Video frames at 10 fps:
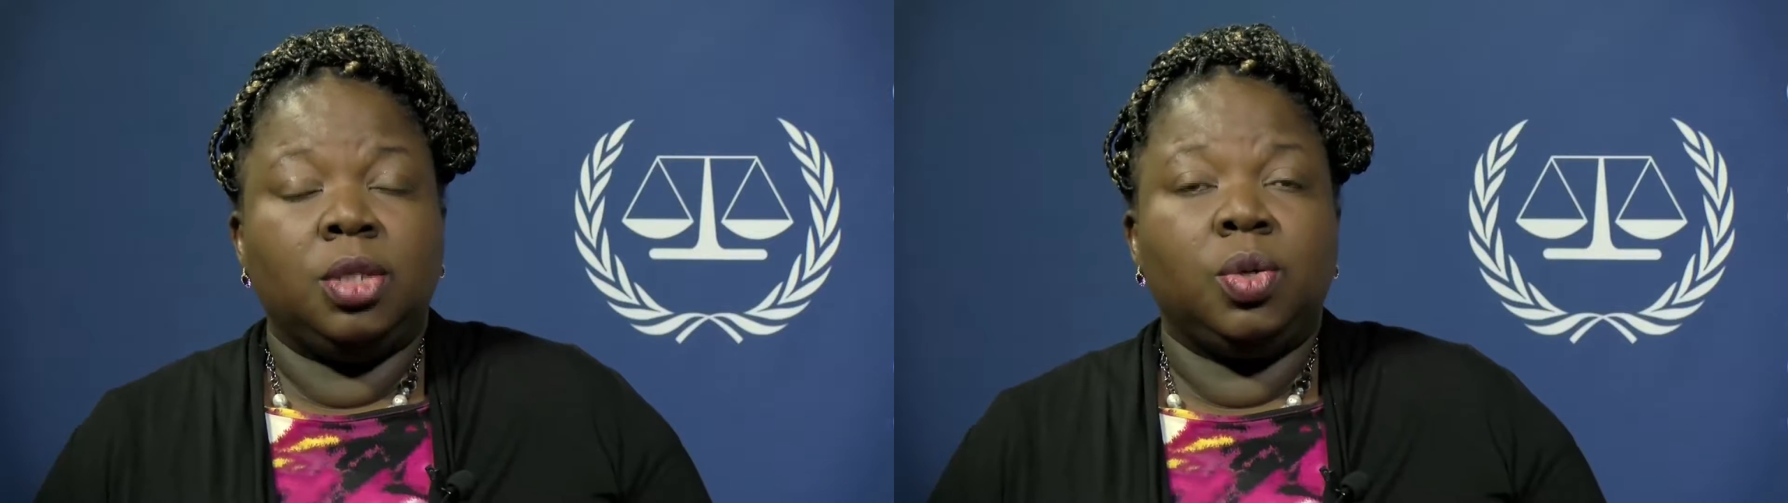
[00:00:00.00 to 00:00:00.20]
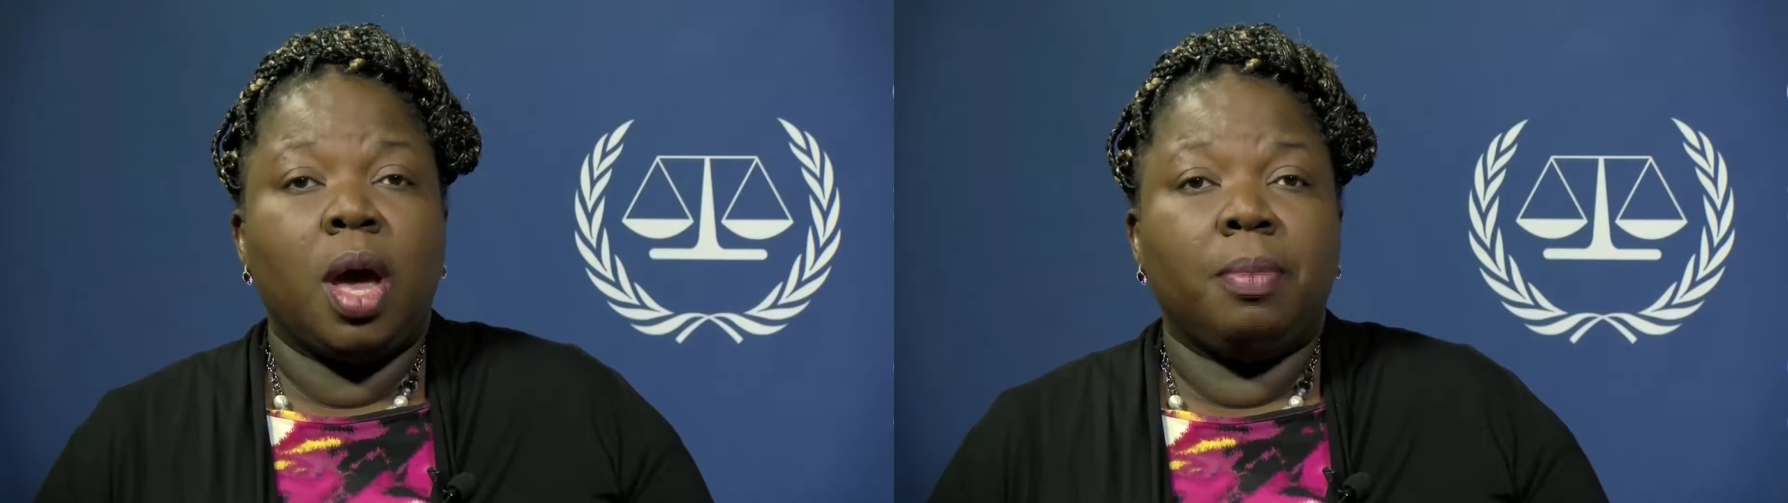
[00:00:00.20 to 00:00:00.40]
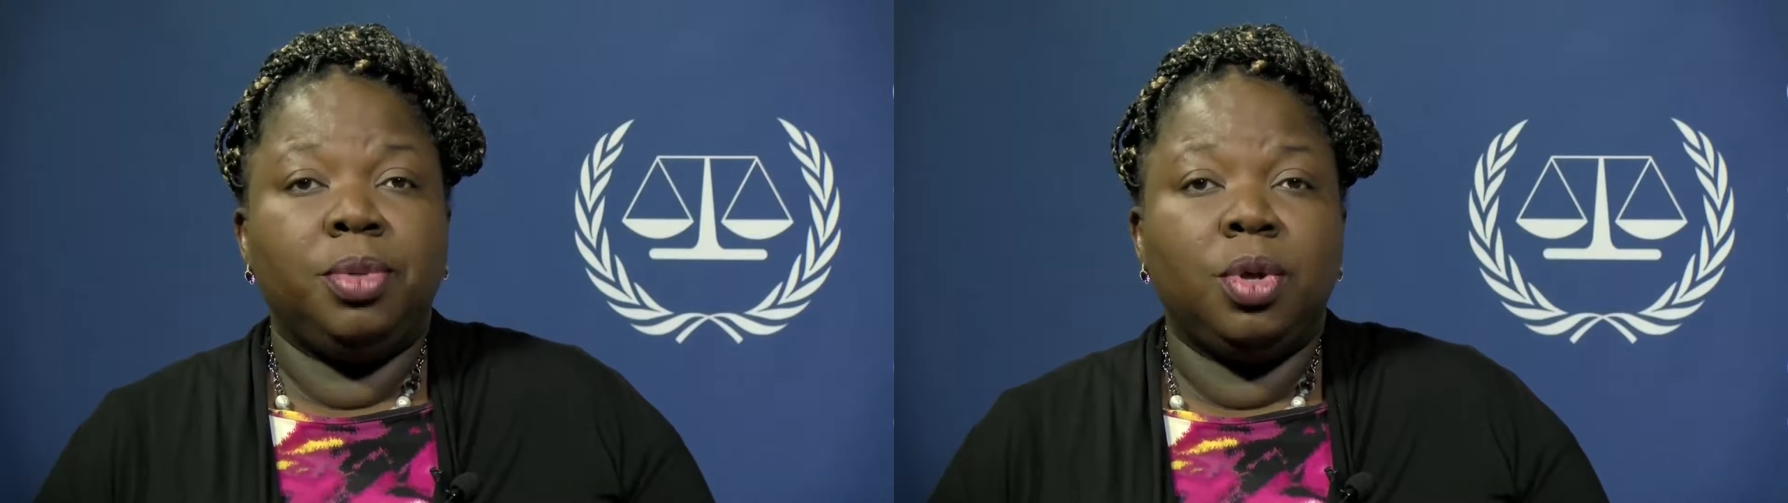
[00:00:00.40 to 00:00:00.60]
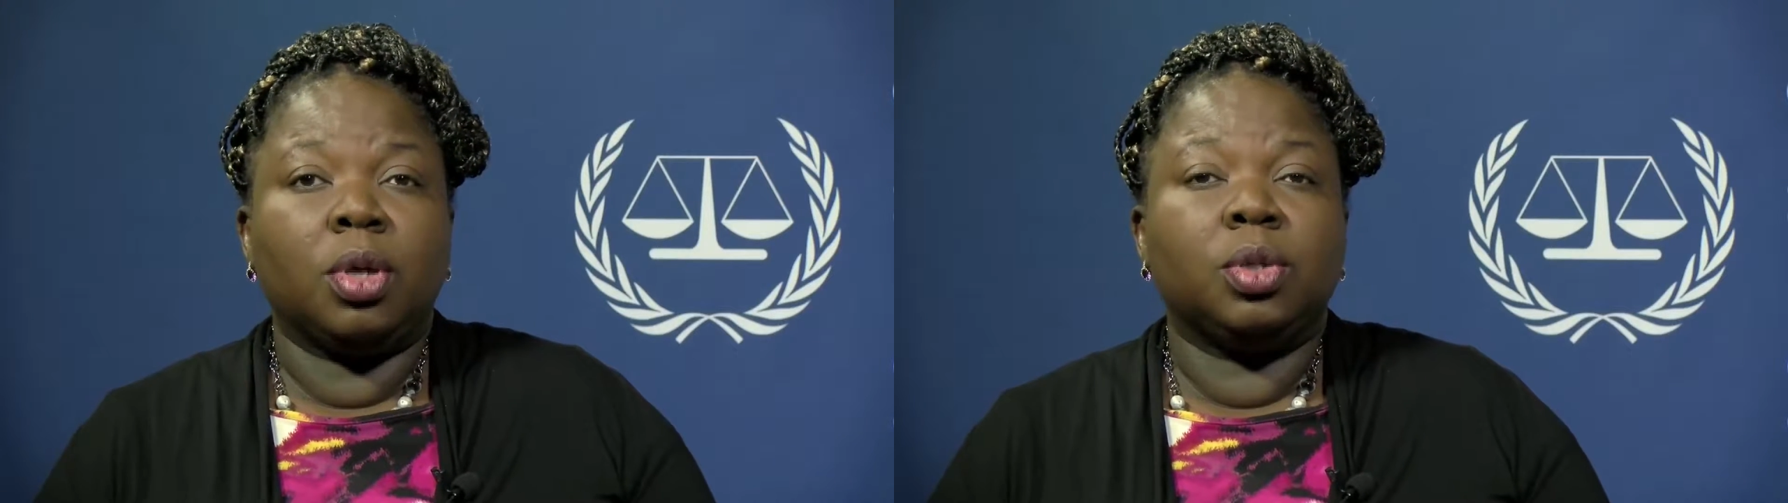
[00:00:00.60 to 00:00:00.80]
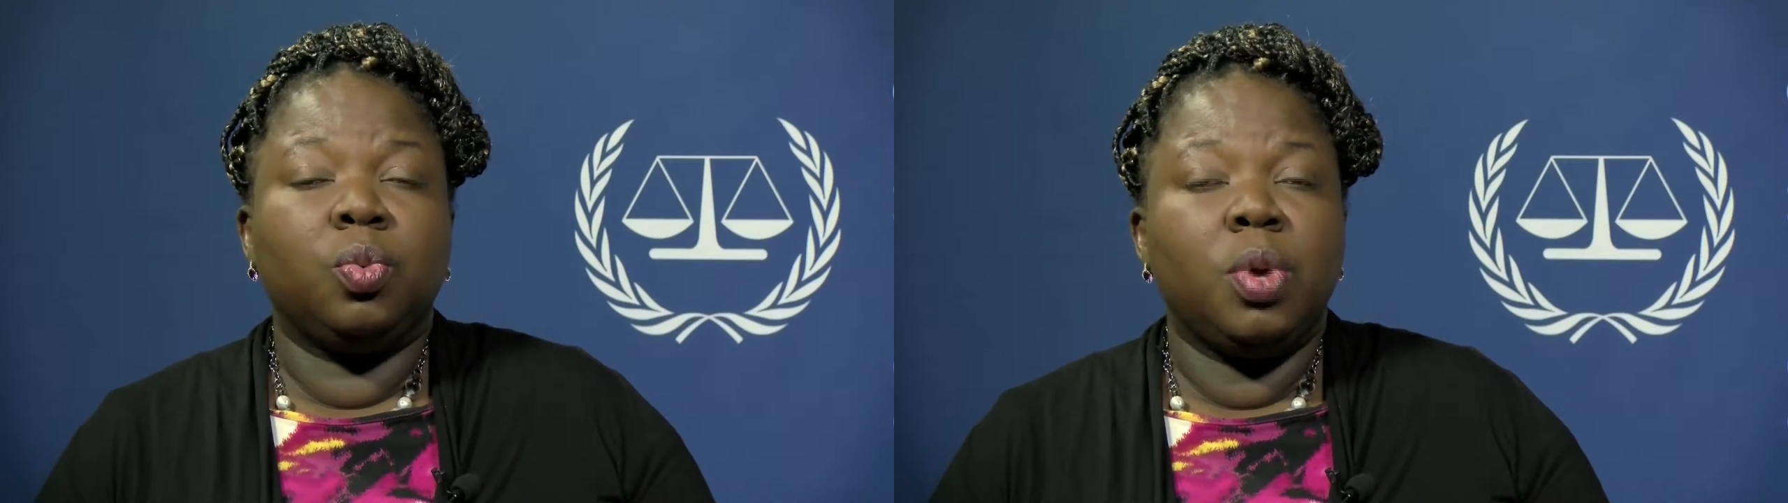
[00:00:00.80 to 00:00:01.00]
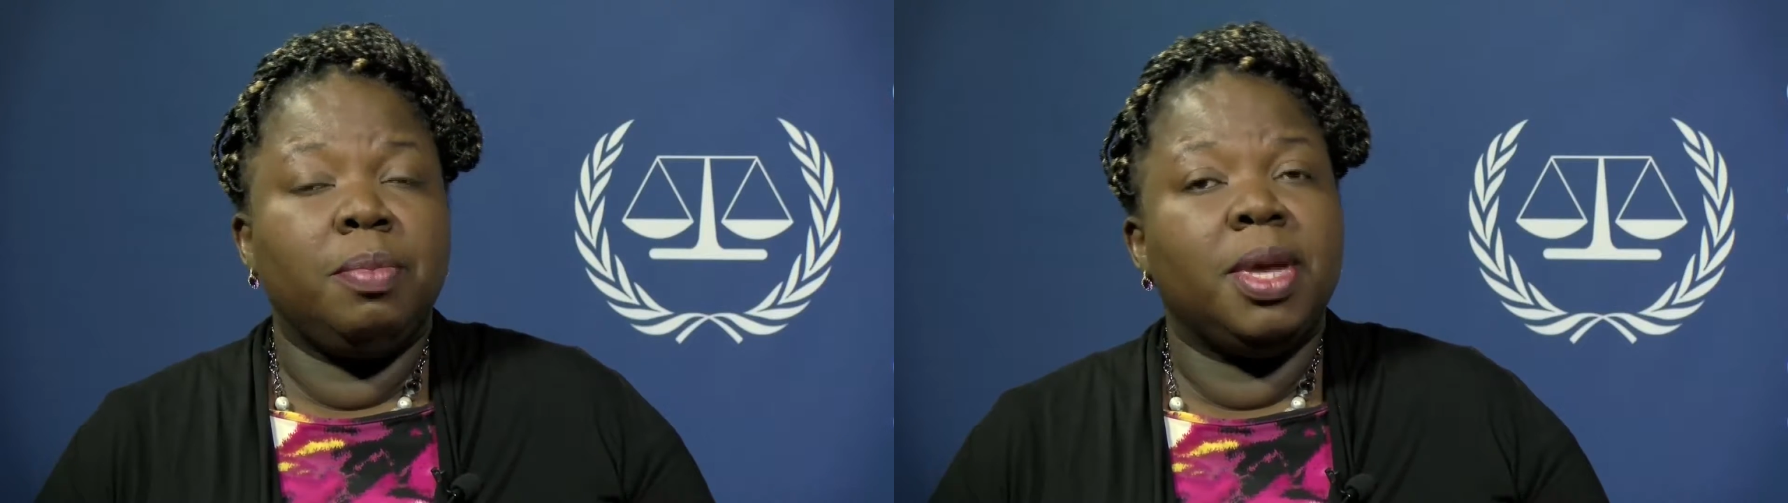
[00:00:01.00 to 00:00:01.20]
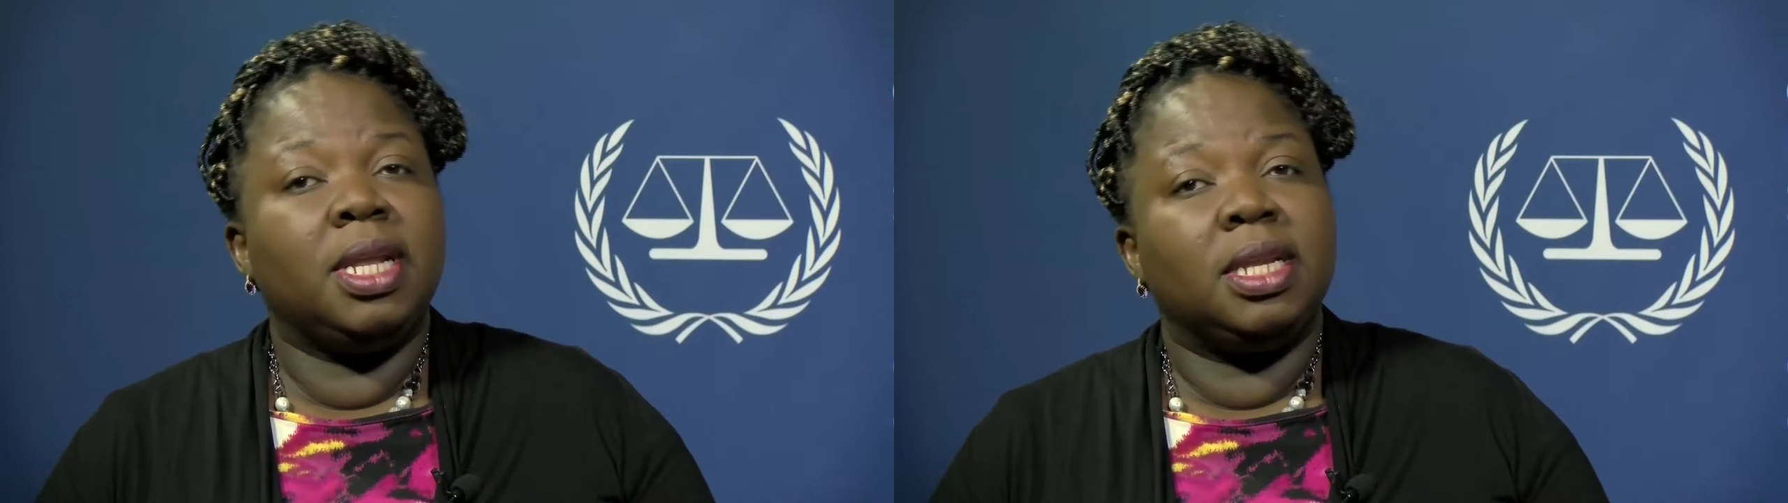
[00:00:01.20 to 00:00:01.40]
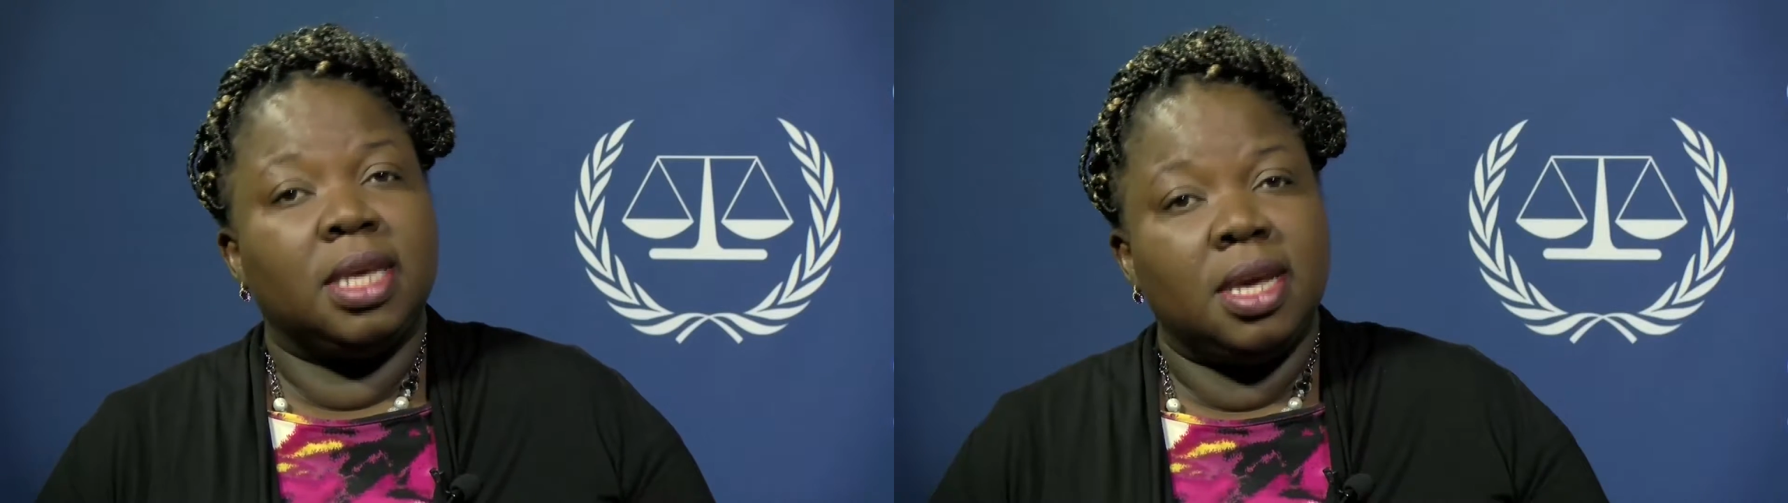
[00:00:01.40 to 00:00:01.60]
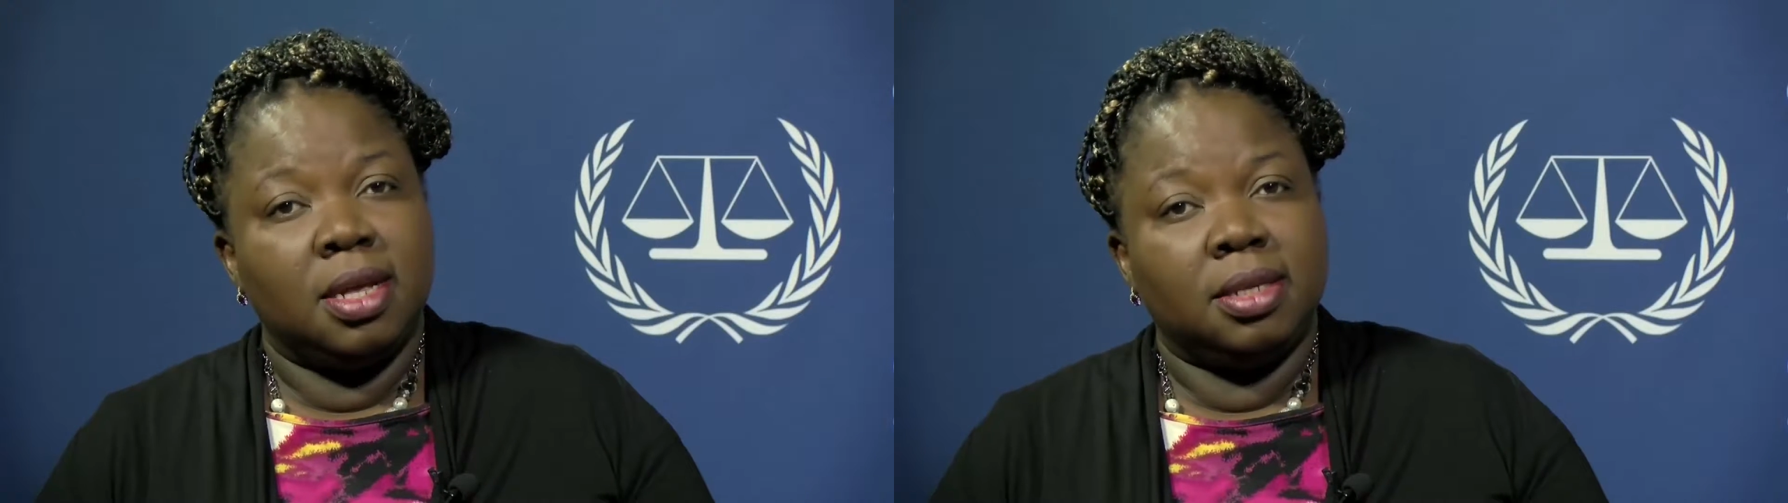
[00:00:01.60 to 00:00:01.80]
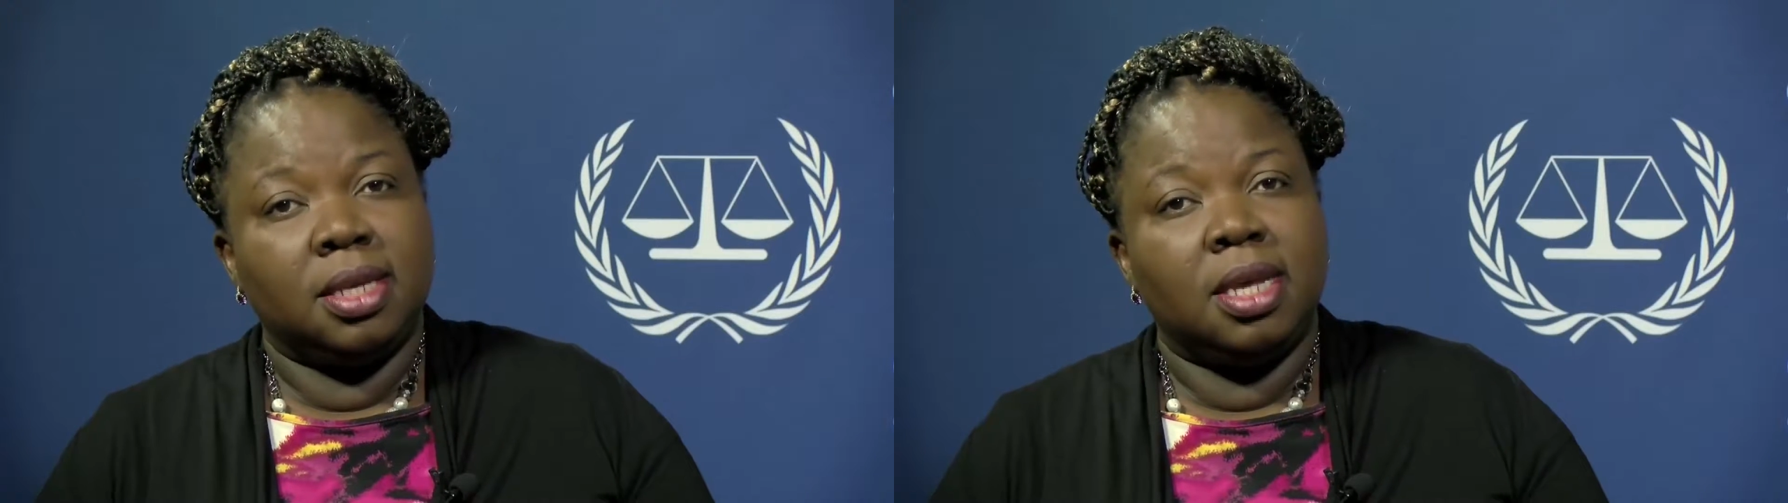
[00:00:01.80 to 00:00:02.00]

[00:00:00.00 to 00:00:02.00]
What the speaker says: to abduct women and girls